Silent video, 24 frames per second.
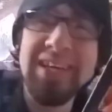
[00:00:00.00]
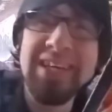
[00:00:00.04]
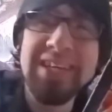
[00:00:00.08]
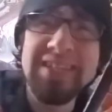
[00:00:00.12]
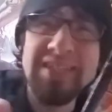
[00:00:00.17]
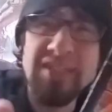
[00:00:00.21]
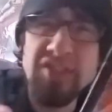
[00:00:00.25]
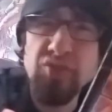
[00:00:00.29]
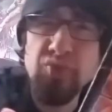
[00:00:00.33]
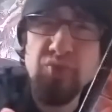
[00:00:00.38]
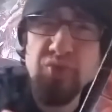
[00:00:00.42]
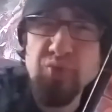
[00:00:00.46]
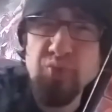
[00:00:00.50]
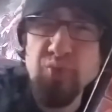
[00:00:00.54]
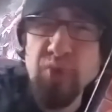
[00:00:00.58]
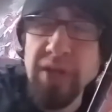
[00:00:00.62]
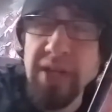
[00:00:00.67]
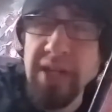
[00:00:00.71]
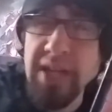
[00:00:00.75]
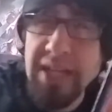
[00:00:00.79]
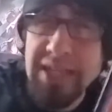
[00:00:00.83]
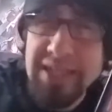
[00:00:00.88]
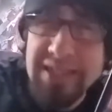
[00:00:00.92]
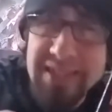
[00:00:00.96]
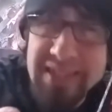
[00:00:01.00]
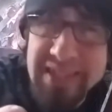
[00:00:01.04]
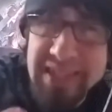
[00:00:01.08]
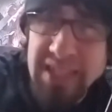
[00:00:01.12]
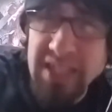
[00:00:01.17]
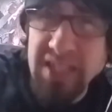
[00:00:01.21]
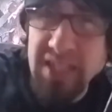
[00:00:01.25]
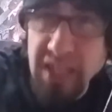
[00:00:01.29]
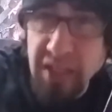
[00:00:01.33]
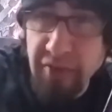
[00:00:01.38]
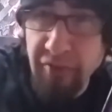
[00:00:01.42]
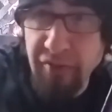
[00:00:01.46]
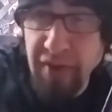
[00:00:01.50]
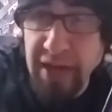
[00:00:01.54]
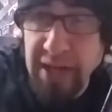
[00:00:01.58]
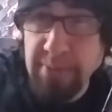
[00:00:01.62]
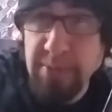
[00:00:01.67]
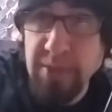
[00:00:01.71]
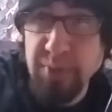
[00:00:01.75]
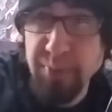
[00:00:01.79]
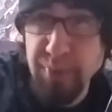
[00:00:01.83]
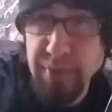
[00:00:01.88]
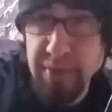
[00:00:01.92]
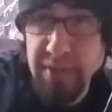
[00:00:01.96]
this was running at 60
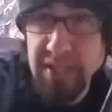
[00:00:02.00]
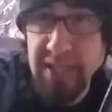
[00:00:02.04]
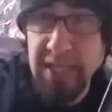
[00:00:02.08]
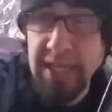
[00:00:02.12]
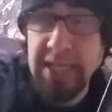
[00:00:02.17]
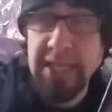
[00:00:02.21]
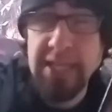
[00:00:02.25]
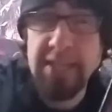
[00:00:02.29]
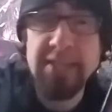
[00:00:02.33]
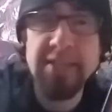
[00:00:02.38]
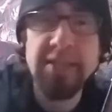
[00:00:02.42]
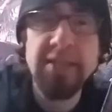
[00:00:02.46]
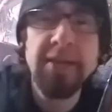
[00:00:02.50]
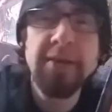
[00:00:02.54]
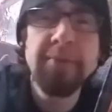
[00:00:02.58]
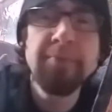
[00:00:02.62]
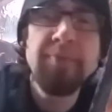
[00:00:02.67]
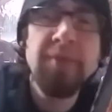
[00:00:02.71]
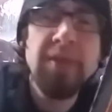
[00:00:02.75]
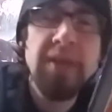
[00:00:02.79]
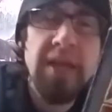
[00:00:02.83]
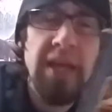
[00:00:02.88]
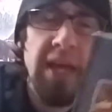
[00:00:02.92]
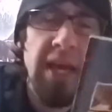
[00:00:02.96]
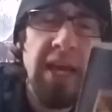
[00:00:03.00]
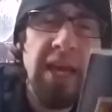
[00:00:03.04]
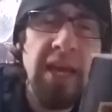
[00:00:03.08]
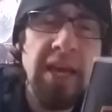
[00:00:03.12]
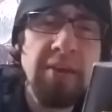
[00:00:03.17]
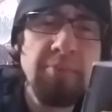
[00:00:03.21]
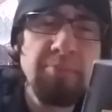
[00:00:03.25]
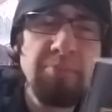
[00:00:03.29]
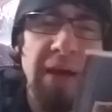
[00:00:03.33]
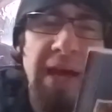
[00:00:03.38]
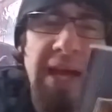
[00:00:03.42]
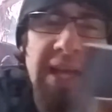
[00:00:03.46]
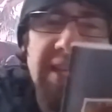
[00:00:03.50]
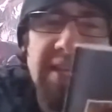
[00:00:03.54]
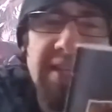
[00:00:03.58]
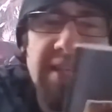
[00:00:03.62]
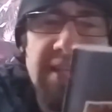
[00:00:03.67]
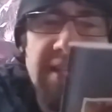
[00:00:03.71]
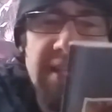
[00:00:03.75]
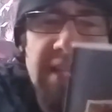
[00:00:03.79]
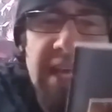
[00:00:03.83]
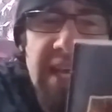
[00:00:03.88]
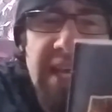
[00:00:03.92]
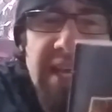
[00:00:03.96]
frames per second. And back in the
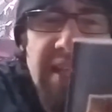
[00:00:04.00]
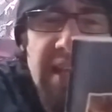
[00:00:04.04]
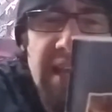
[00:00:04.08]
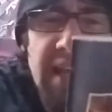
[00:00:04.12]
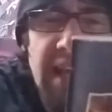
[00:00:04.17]
day, they